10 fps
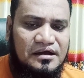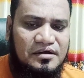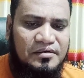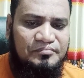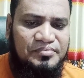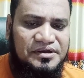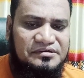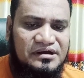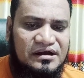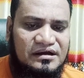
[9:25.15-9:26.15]

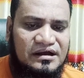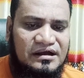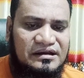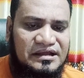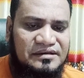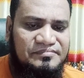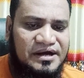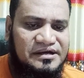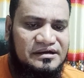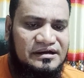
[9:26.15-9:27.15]
computer and
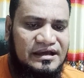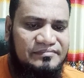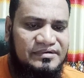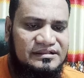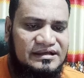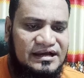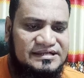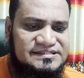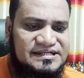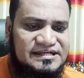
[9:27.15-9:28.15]
invited level, the
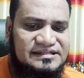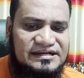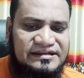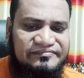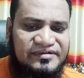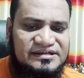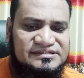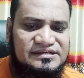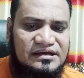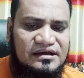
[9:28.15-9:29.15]
extent, the
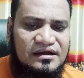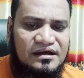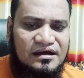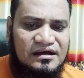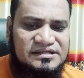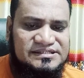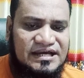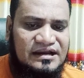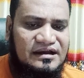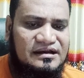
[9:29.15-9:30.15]
difference.
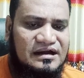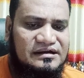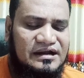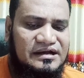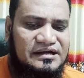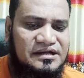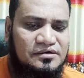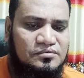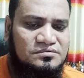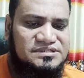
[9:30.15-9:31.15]
General data entry
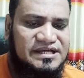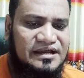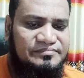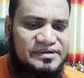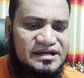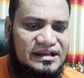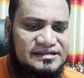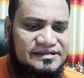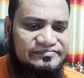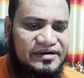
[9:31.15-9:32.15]
rules can be
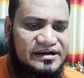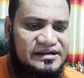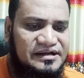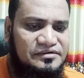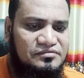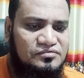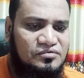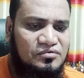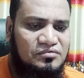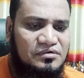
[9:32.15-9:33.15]
classified into
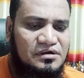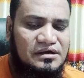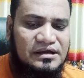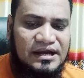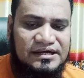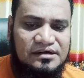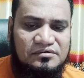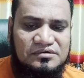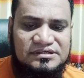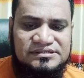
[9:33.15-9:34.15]
two
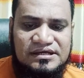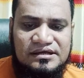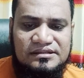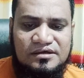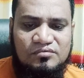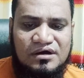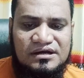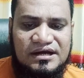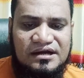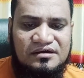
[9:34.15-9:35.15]
categories. The one
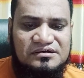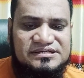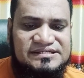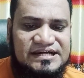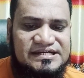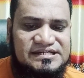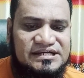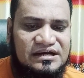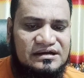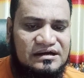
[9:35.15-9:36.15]
category is
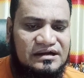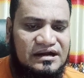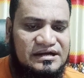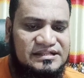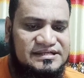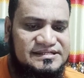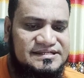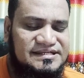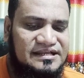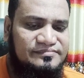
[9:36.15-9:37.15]
traditional data entry. This
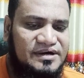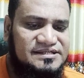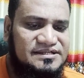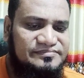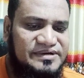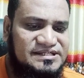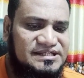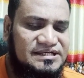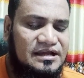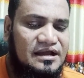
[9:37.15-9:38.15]
is invoice and basic